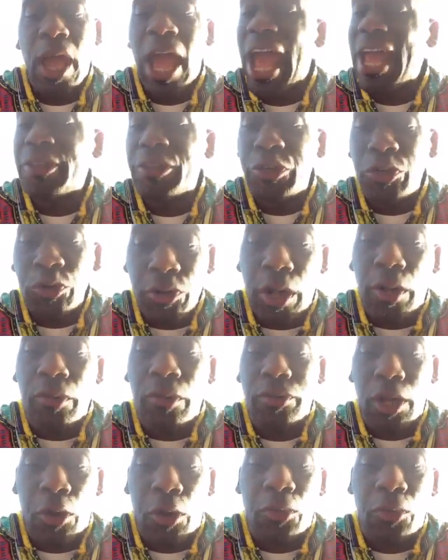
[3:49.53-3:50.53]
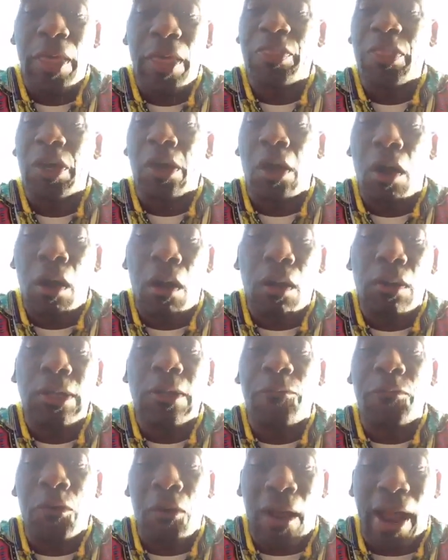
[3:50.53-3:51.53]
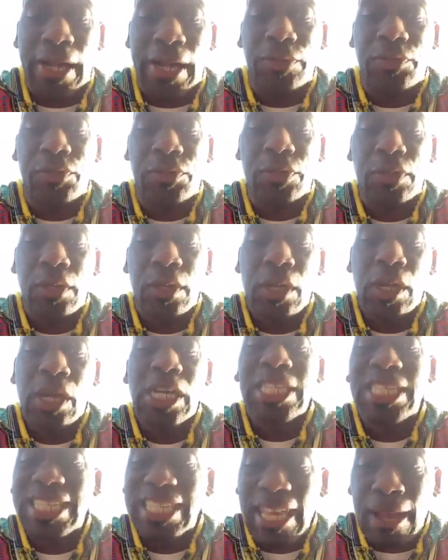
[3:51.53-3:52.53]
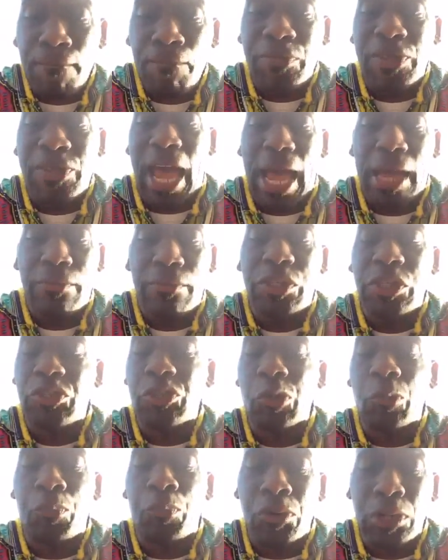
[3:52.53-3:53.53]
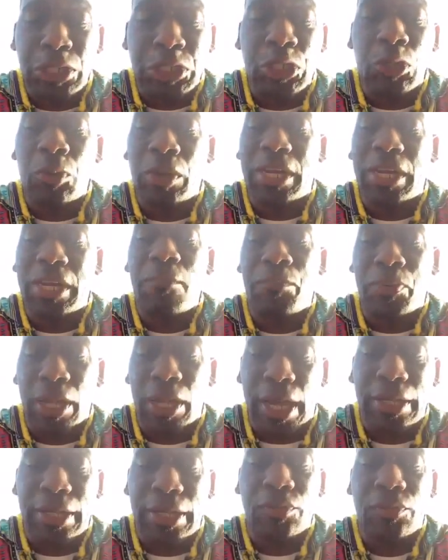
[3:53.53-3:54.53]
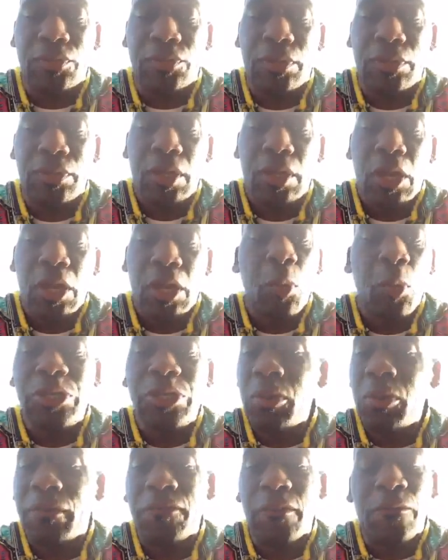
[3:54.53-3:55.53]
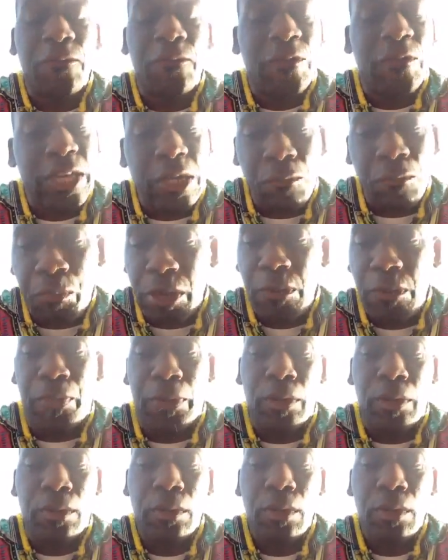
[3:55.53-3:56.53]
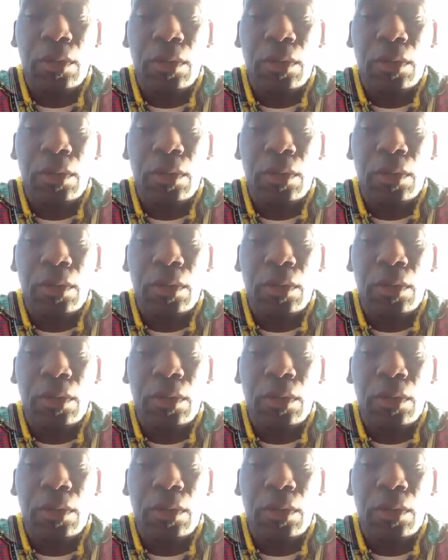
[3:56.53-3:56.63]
And you don't know that the call of Christ sometimes is to put you in a place where you have to feed people